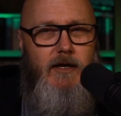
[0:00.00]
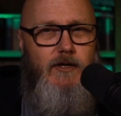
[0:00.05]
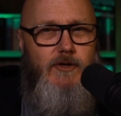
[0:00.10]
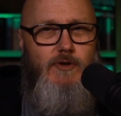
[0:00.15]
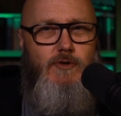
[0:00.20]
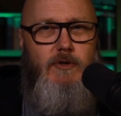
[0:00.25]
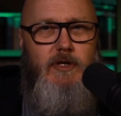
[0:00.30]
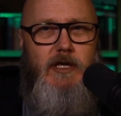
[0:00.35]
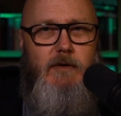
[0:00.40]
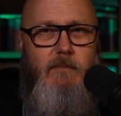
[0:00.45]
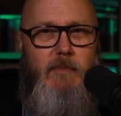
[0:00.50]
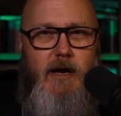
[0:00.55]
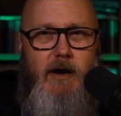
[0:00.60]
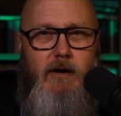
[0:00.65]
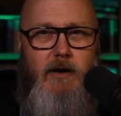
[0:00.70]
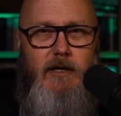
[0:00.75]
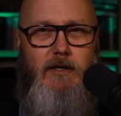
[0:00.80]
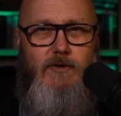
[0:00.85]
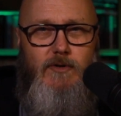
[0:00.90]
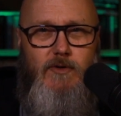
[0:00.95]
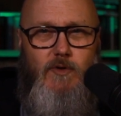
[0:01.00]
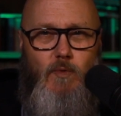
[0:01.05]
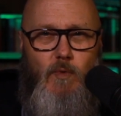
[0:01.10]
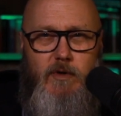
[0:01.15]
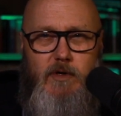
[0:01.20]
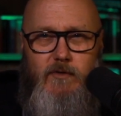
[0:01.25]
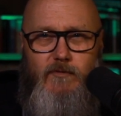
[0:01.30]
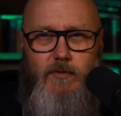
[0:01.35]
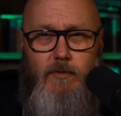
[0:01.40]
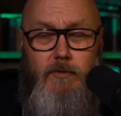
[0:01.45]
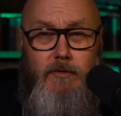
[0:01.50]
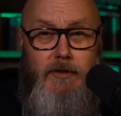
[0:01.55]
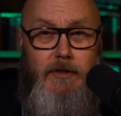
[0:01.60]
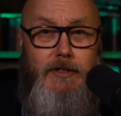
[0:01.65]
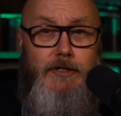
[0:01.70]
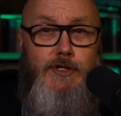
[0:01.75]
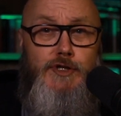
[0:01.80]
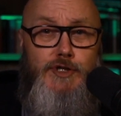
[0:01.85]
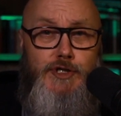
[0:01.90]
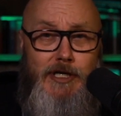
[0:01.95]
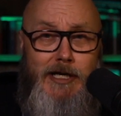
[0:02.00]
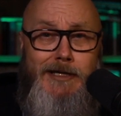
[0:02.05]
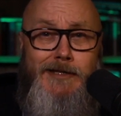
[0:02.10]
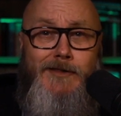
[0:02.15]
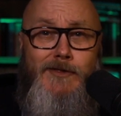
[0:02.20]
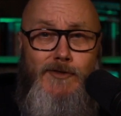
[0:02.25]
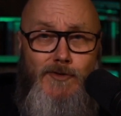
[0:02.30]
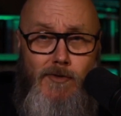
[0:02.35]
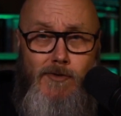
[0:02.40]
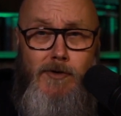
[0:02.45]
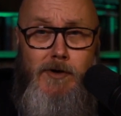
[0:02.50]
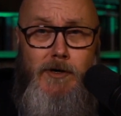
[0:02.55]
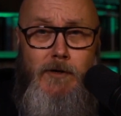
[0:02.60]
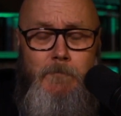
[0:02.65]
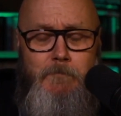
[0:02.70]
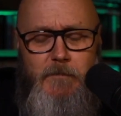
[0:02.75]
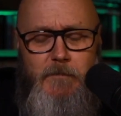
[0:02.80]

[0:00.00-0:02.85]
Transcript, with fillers: newly married to the wonderful Jen Thorne,